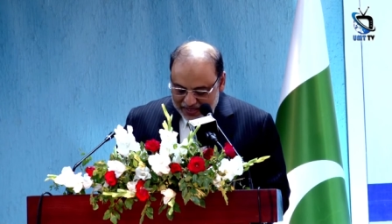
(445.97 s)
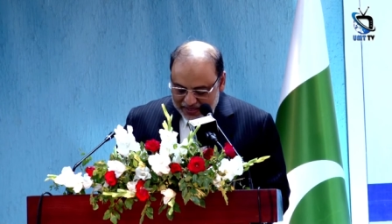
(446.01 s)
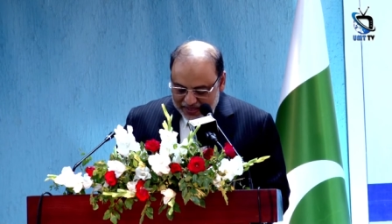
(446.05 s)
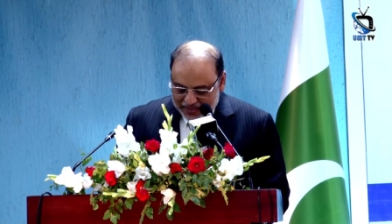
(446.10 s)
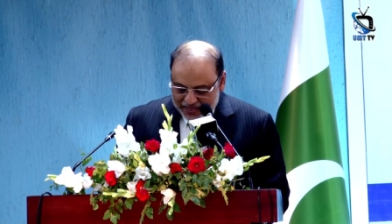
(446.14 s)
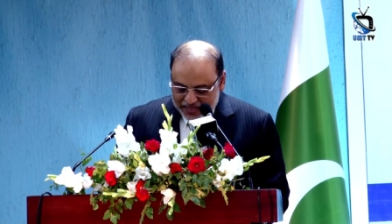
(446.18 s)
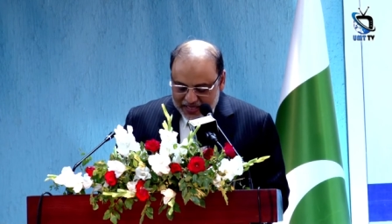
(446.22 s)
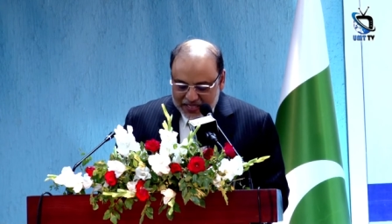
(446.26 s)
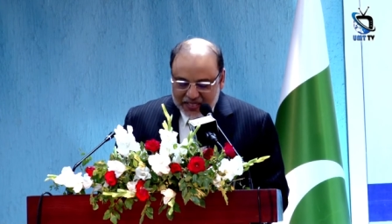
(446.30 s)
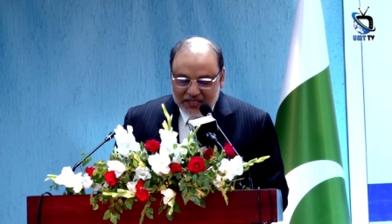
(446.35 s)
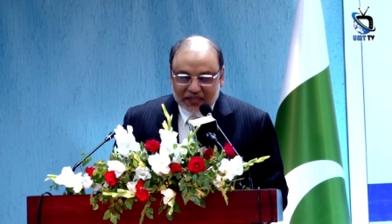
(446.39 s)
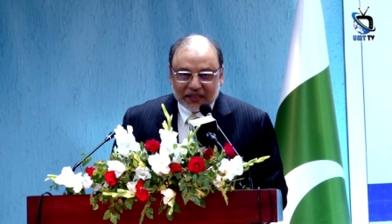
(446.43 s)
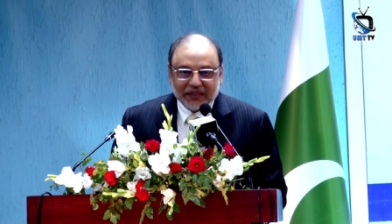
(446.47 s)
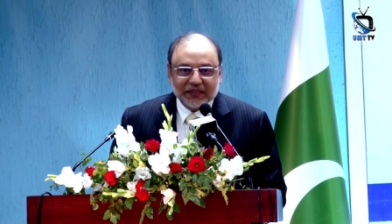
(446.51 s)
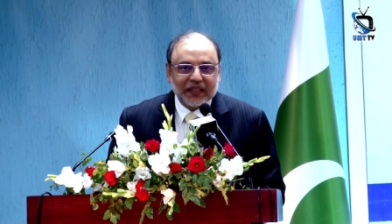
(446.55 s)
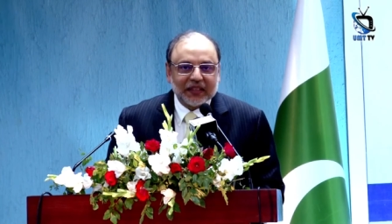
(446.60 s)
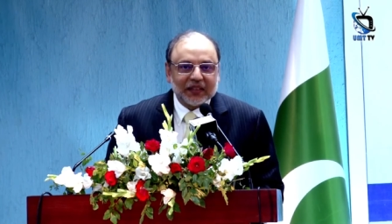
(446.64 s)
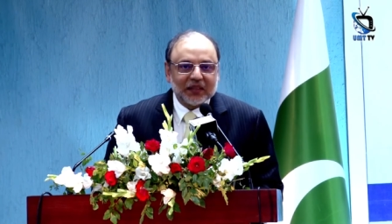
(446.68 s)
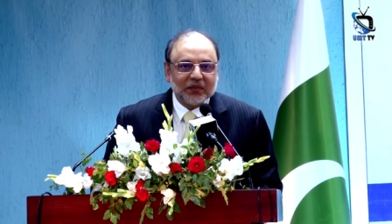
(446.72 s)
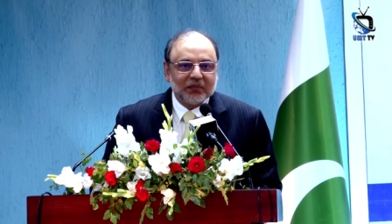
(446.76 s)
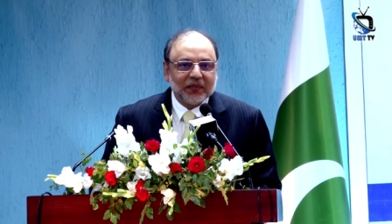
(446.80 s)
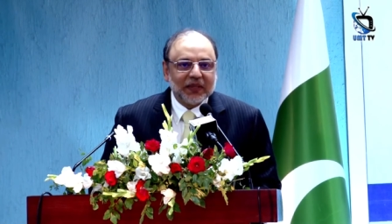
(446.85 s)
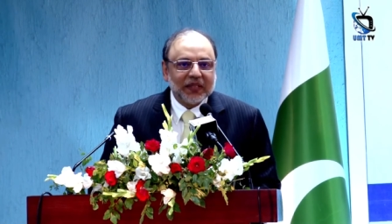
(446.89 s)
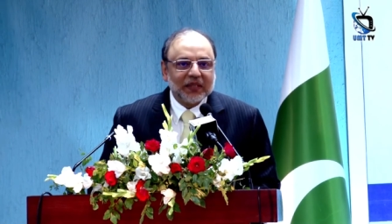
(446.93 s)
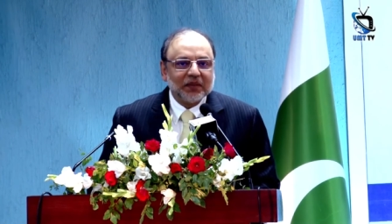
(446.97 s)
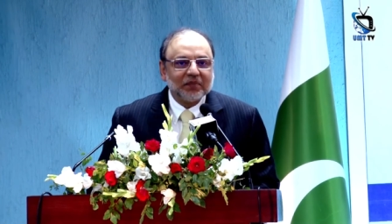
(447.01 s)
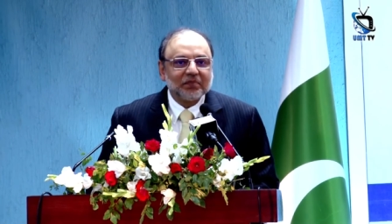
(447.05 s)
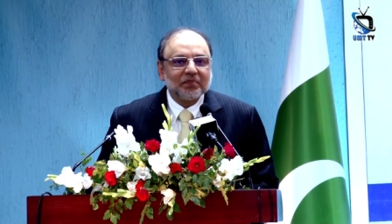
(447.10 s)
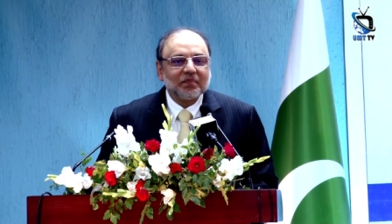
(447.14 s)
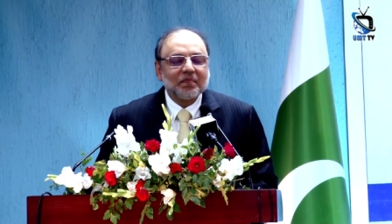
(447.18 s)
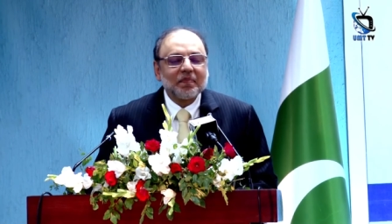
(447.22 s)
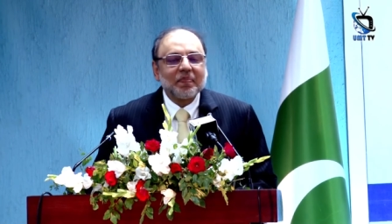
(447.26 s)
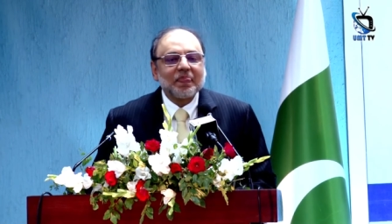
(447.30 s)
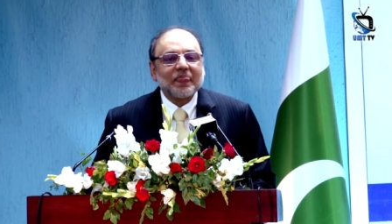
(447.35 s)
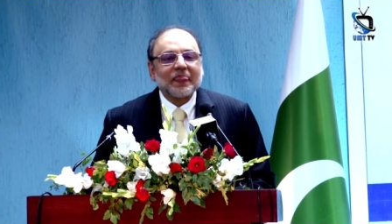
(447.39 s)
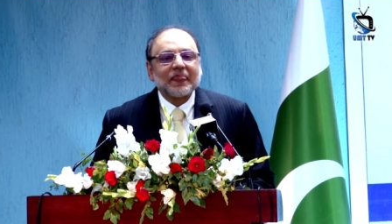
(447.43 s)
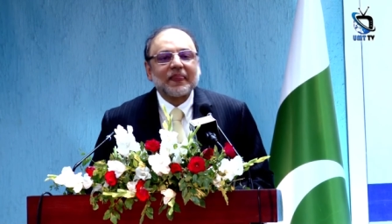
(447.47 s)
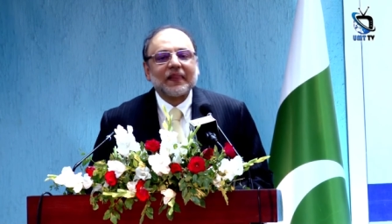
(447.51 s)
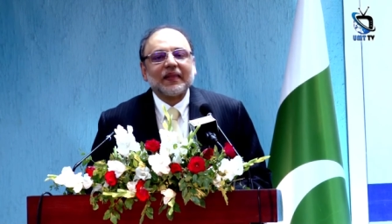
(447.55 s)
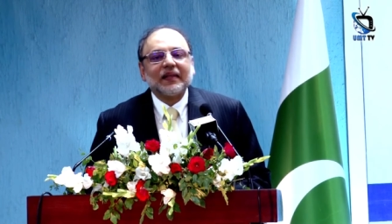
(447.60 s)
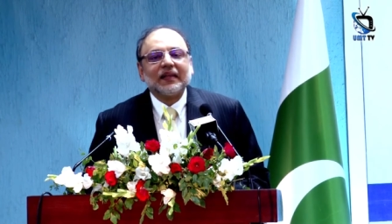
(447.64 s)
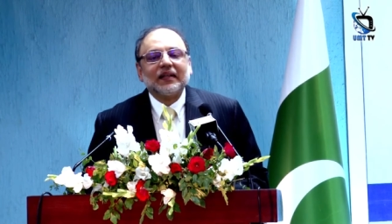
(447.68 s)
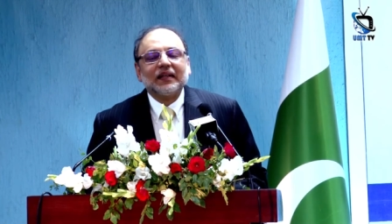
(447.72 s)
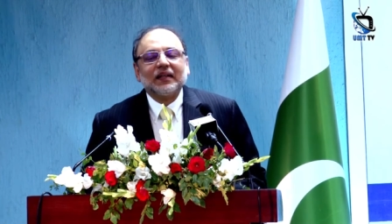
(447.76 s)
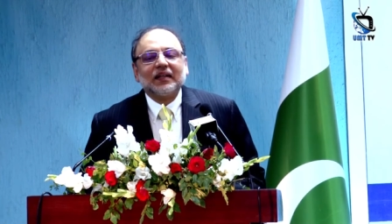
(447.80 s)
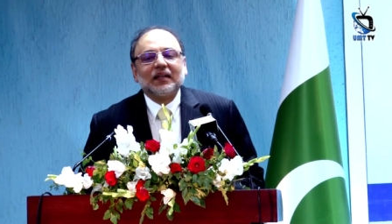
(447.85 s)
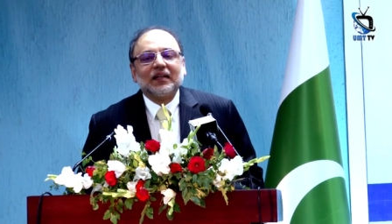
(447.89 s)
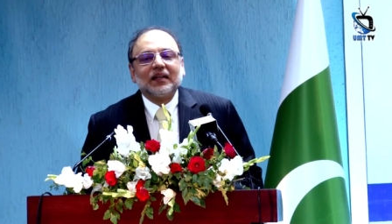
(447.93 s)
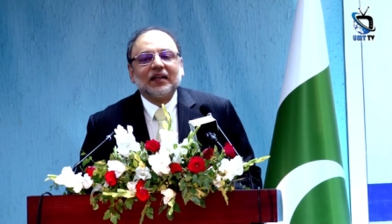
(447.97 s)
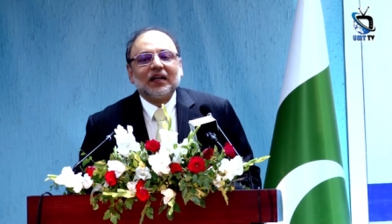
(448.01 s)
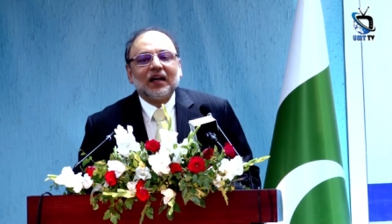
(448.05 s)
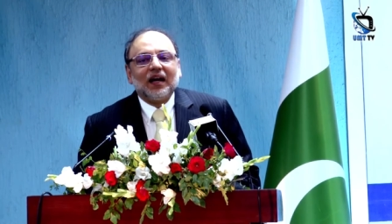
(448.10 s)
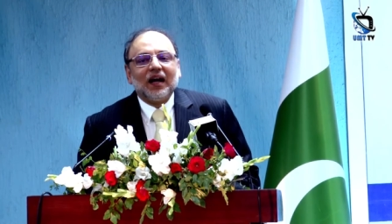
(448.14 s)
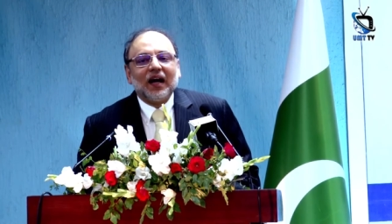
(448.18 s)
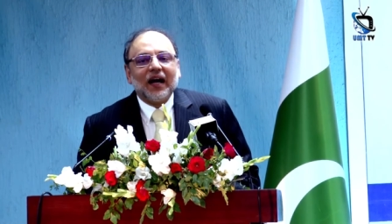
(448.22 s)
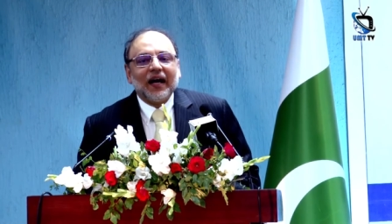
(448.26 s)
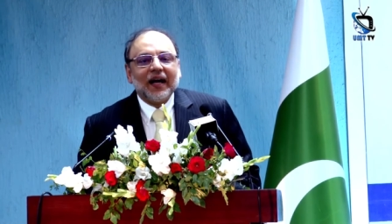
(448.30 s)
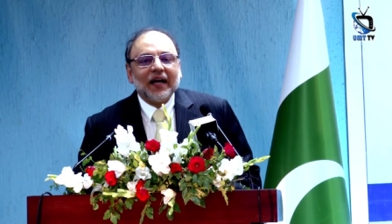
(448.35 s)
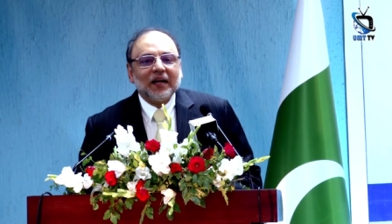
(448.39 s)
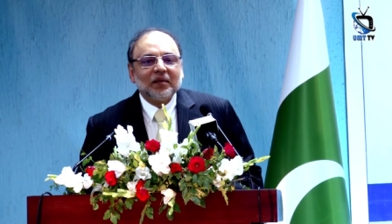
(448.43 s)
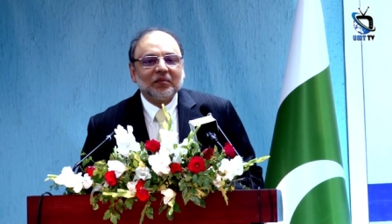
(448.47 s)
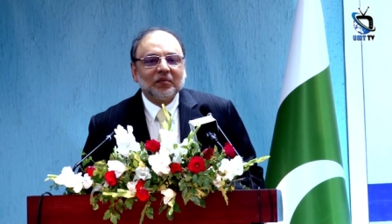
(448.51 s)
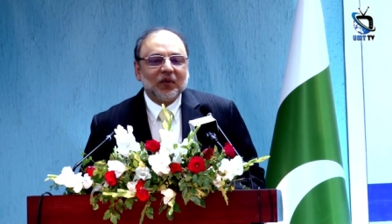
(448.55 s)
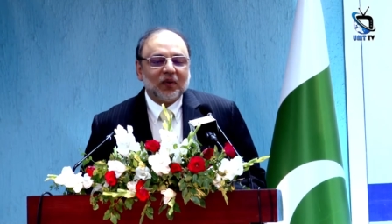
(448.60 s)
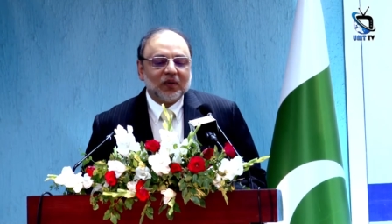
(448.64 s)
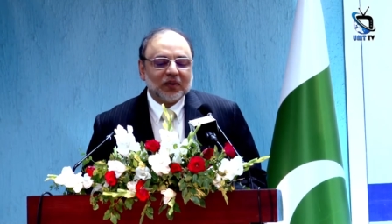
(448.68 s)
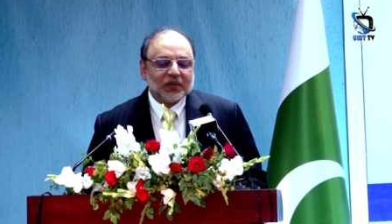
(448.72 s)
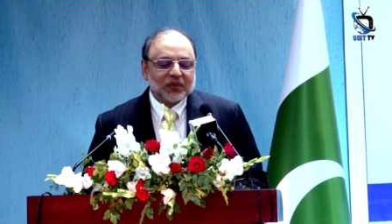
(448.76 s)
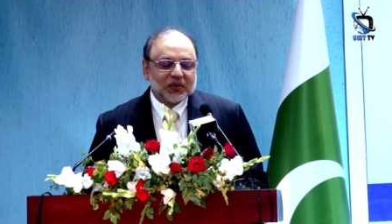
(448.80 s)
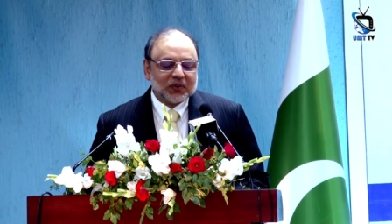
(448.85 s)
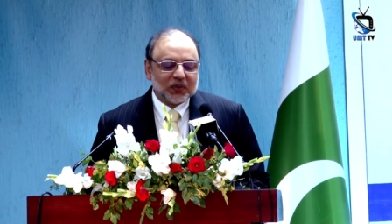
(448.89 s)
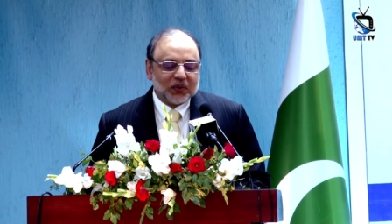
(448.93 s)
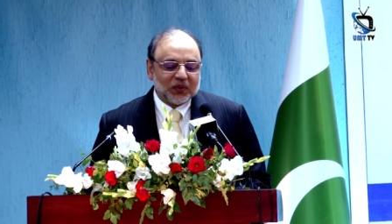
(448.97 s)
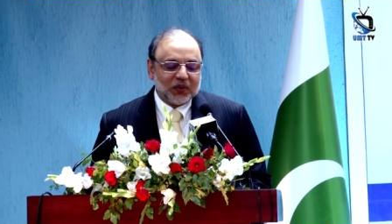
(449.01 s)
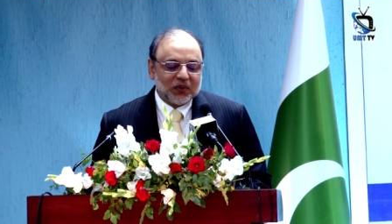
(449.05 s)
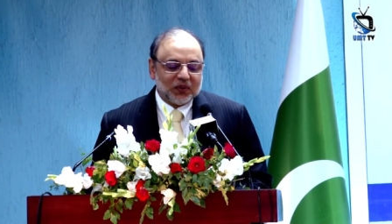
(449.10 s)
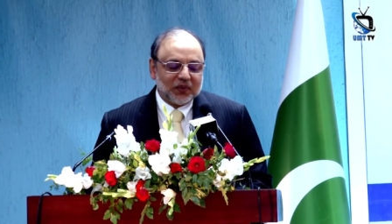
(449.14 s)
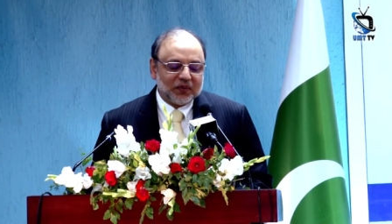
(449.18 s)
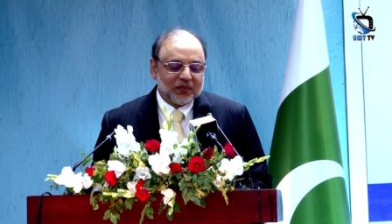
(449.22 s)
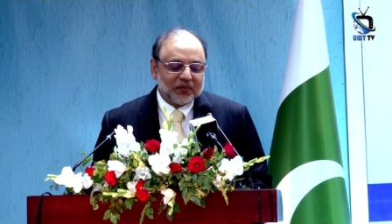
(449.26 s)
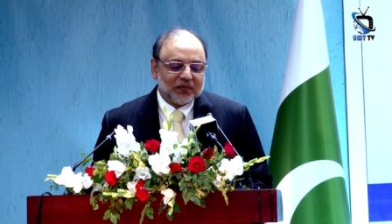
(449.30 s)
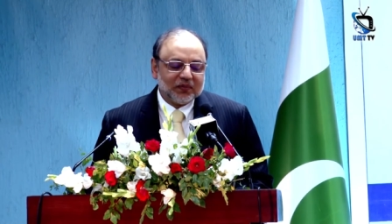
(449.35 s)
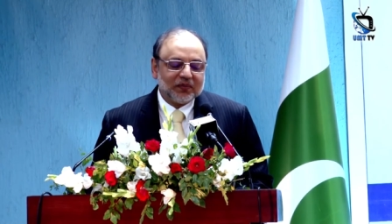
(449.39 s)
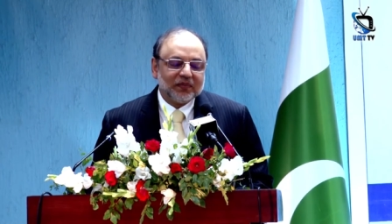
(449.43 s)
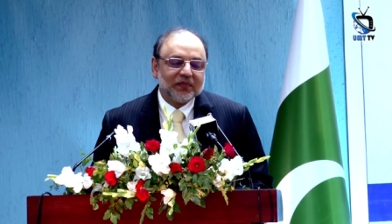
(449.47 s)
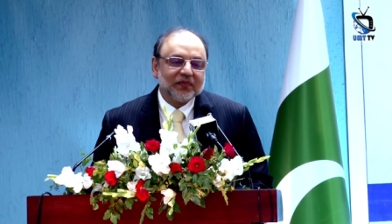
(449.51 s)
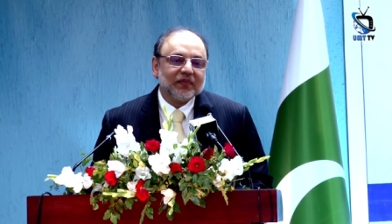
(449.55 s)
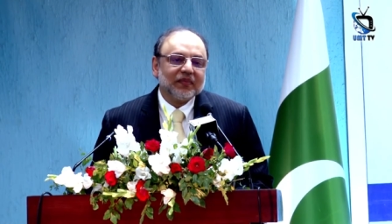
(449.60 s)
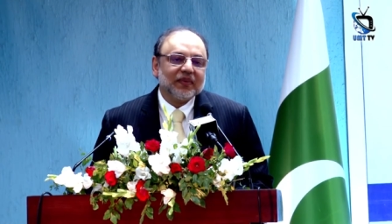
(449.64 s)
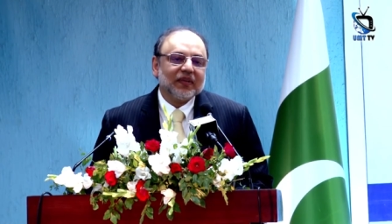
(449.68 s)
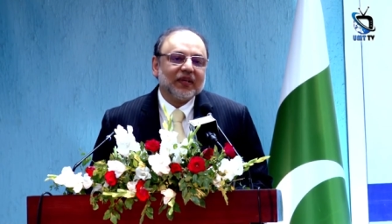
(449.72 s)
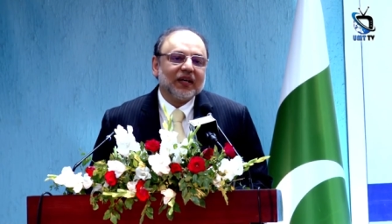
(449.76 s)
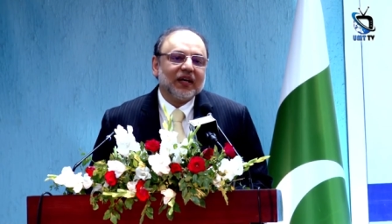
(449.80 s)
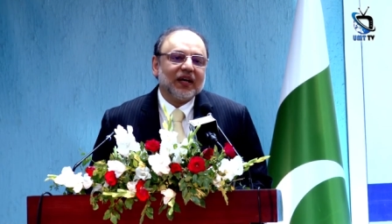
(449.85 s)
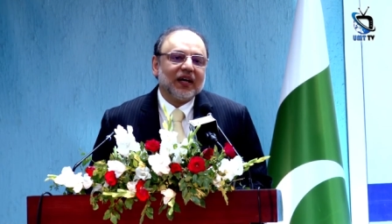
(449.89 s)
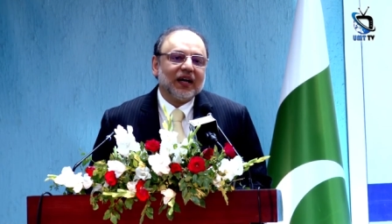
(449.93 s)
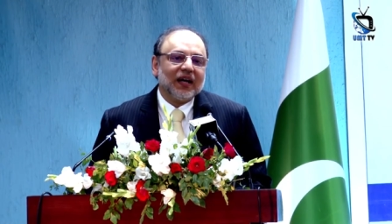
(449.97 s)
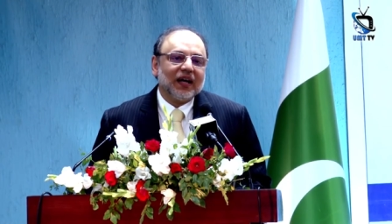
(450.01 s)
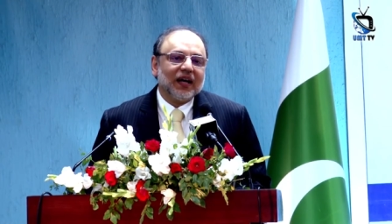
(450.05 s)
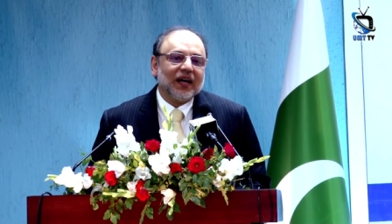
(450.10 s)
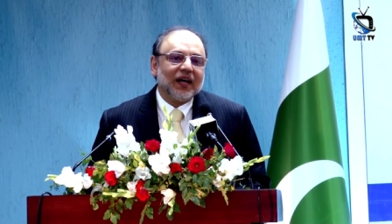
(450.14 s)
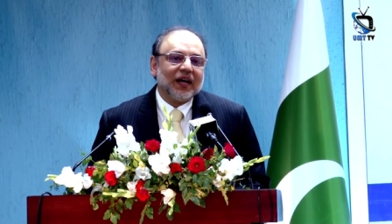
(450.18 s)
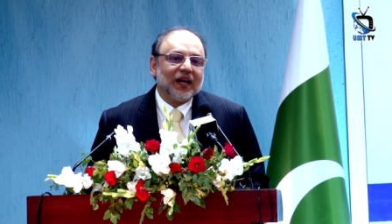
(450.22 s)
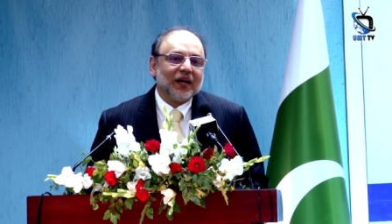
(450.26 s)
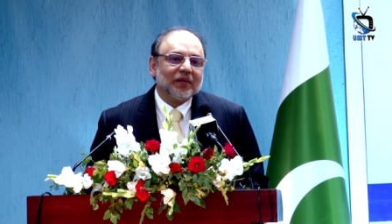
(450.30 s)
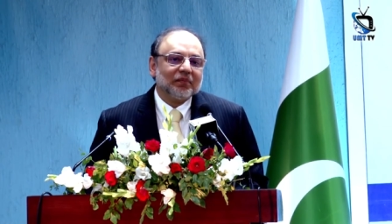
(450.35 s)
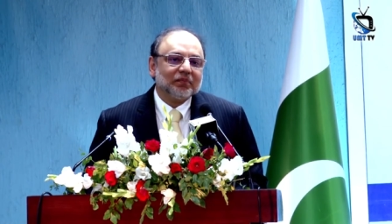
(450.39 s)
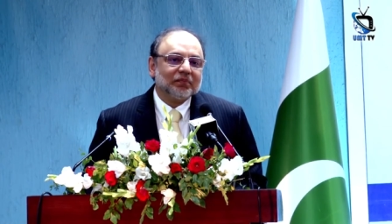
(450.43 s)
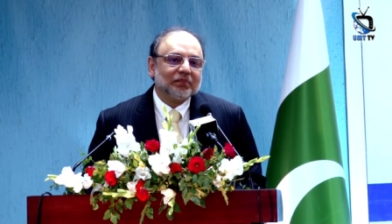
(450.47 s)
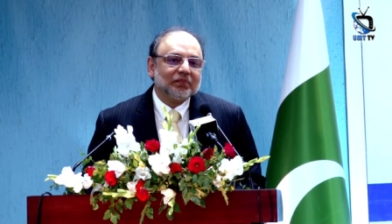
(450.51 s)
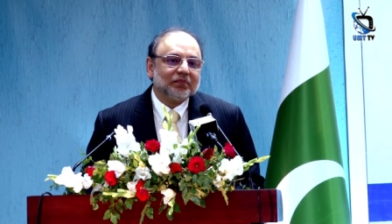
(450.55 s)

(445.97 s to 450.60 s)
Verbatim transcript: Ladies and gentlemen, I am also uh,